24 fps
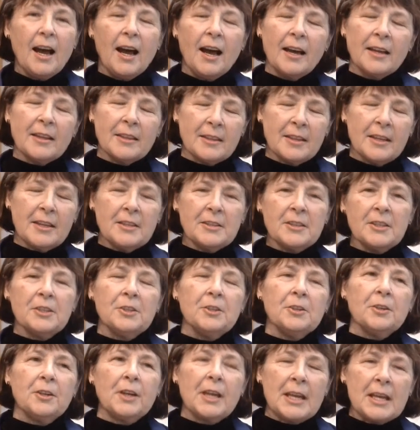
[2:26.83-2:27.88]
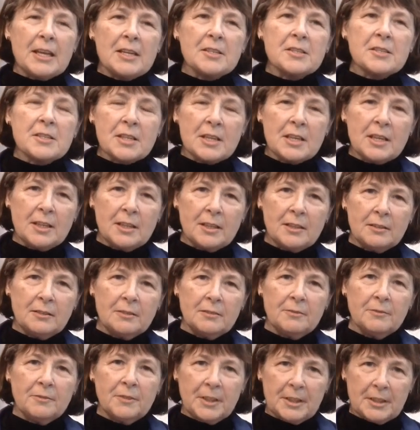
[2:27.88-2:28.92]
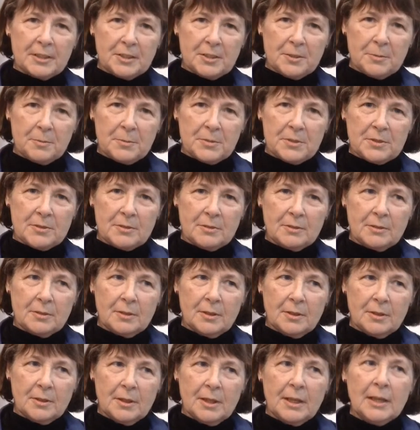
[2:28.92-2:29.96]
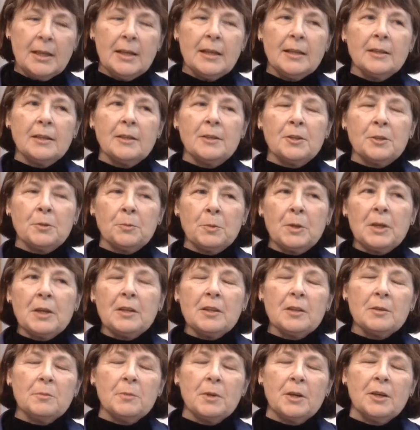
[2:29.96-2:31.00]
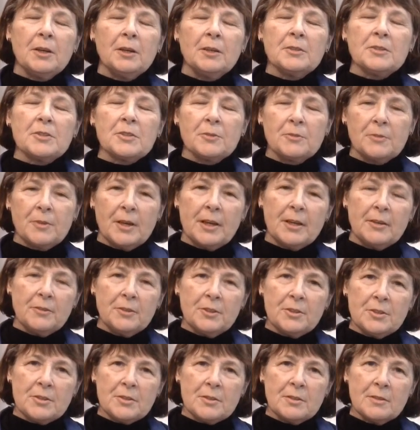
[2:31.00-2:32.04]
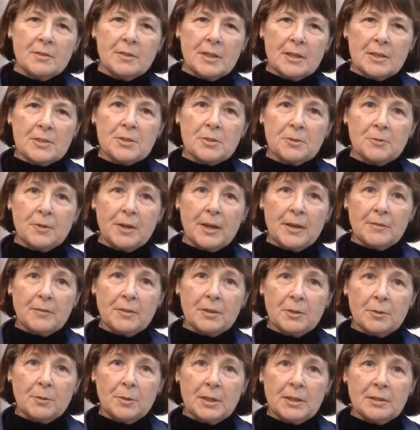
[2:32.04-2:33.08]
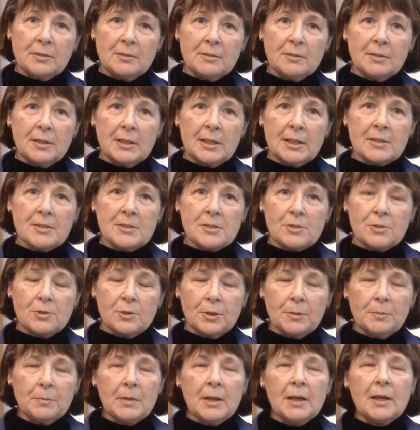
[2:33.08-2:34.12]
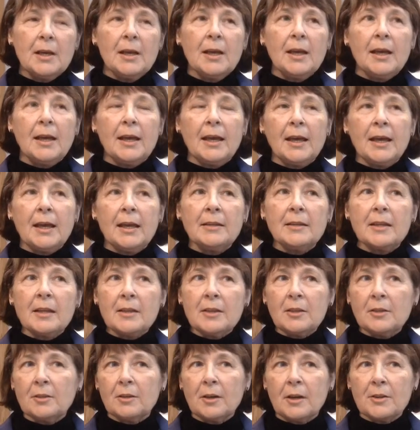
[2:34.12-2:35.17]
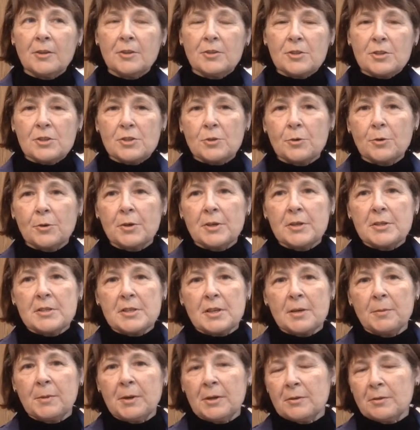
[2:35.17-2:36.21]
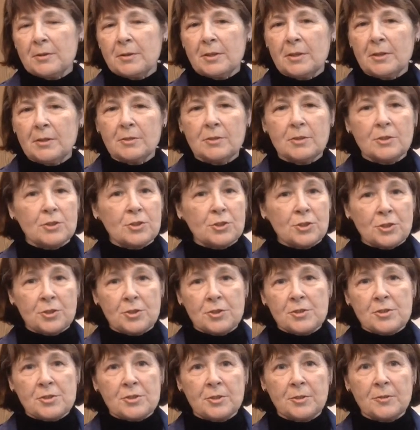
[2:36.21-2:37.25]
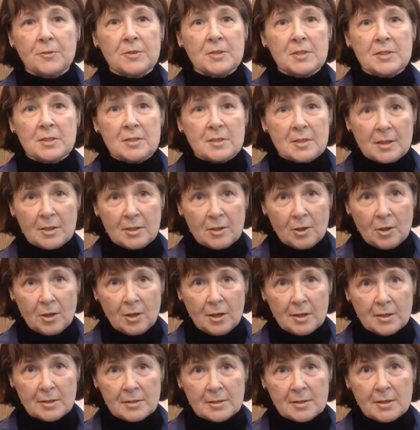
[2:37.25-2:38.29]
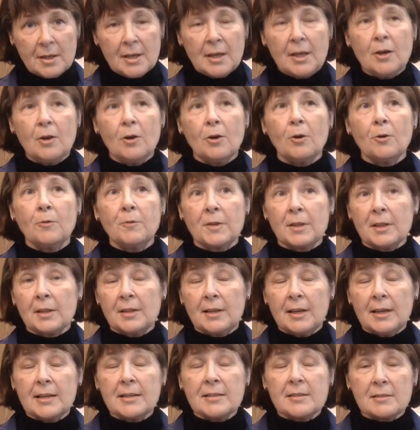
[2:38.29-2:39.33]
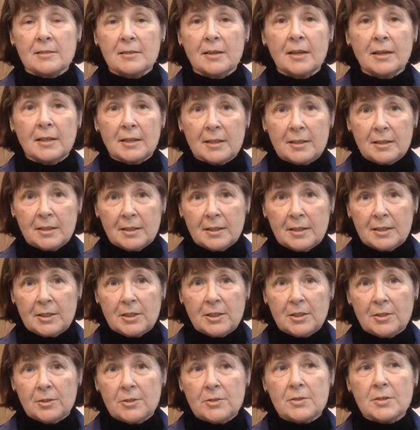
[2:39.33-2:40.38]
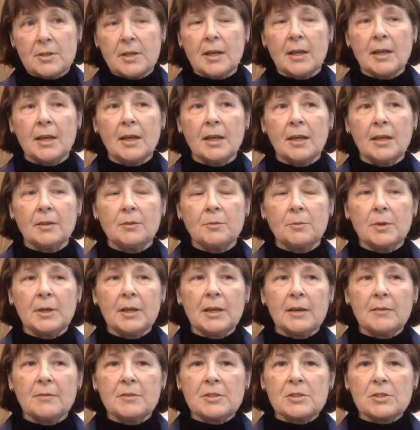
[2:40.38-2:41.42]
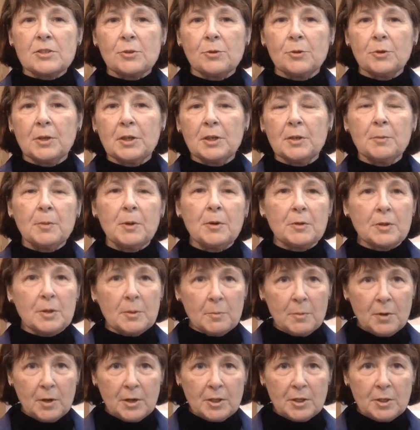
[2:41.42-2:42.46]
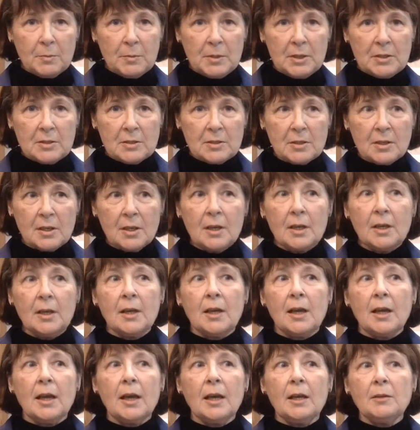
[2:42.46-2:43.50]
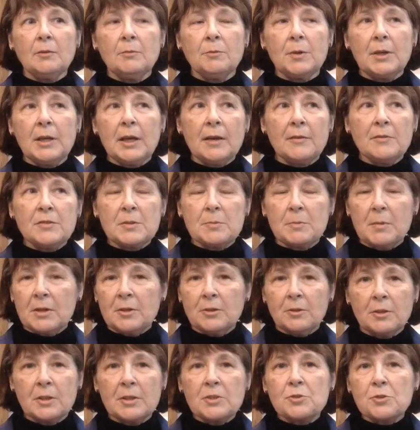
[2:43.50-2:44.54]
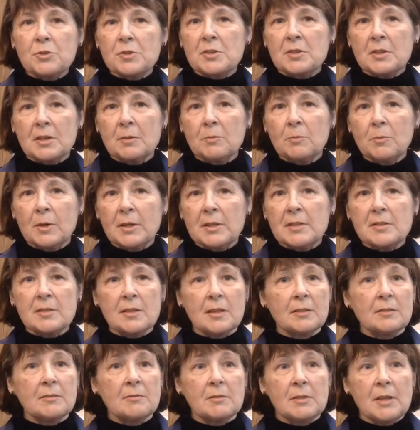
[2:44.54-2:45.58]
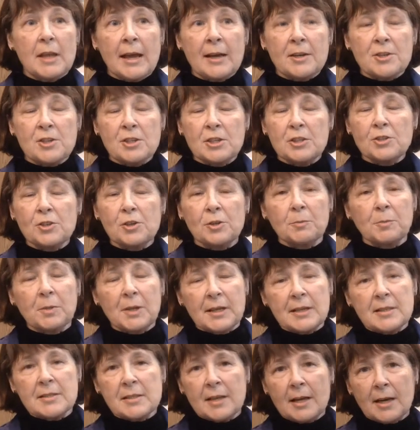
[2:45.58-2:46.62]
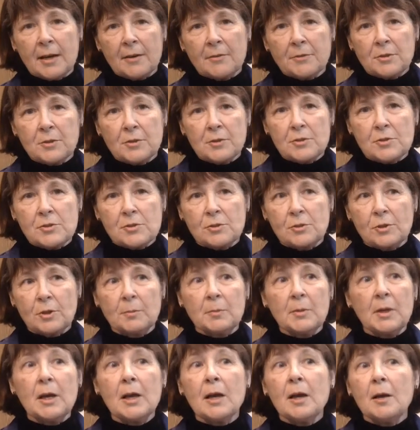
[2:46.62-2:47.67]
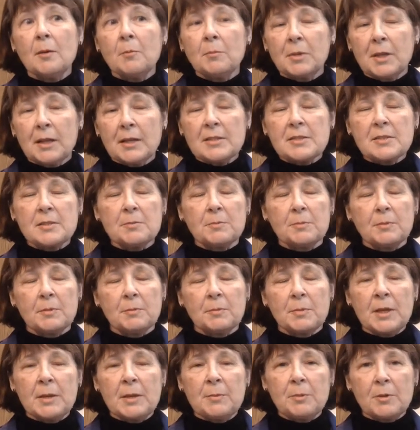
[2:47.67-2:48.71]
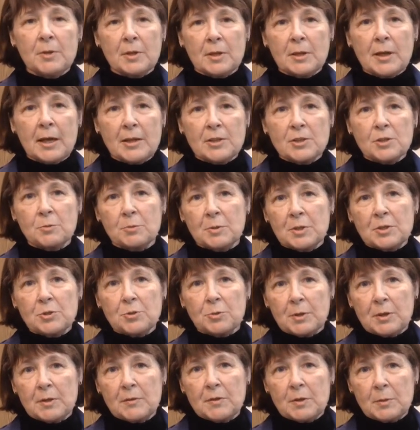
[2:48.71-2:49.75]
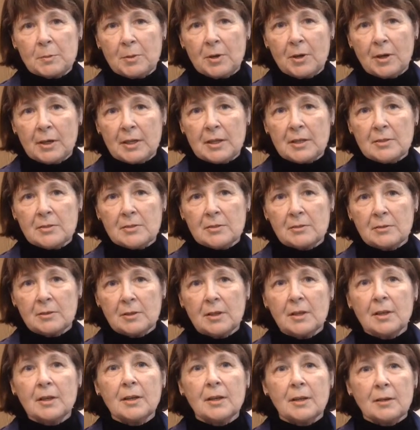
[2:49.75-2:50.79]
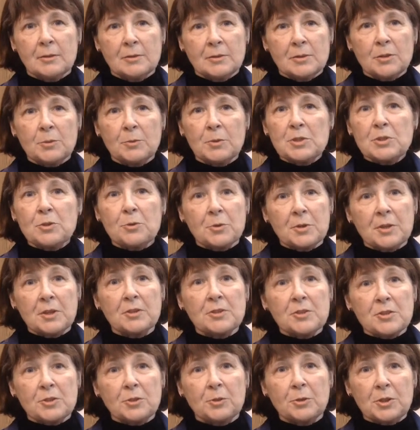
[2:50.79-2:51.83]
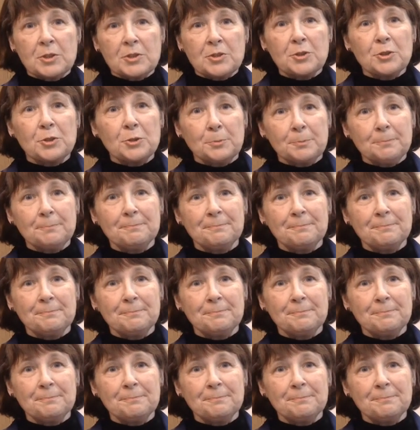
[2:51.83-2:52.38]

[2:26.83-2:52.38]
I think there are 18 victims. 3 of them are survivors. They survived the Great Lakes Storm. And then there are other stories about the church services at Knox over the last 99 years. And we have a story about the monument. And we have some other interesting ones that actually took place after the storm, plus people that had to retrieve the bodies. So we told their stories too.